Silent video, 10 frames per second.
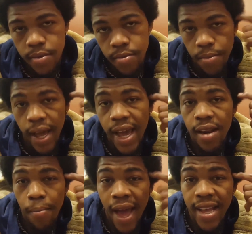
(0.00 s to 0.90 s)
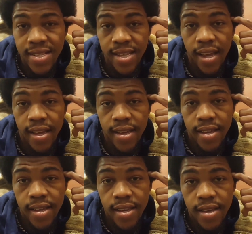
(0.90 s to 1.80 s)
but have a mindset
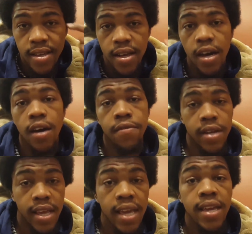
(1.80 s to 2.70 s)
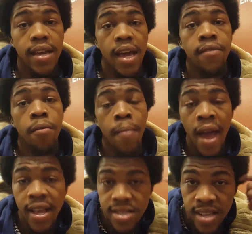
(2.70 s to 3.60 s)
of a king, have a
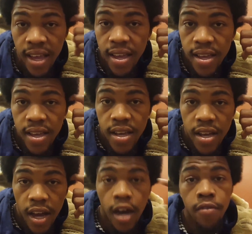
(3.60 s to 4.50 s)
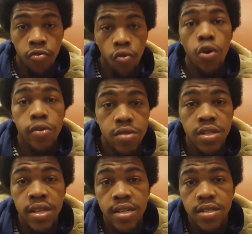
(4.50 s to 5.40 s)
mindset of
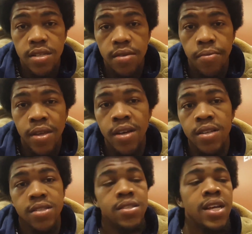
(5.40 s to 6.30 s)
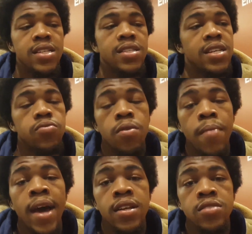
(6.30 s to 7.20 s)
royalty, because that's what
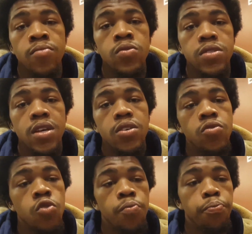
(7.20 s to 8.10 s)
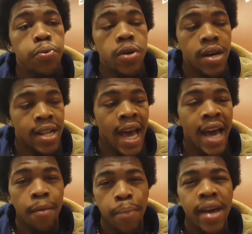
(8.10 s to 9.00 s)
matters most. You'll put a
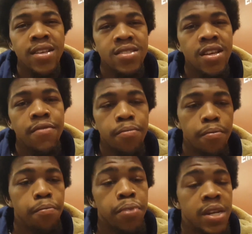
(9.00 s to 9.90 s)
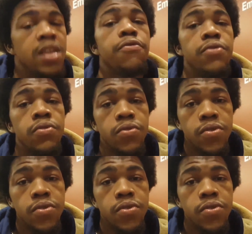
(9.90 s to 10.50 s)
lot of petty stuff beneath you,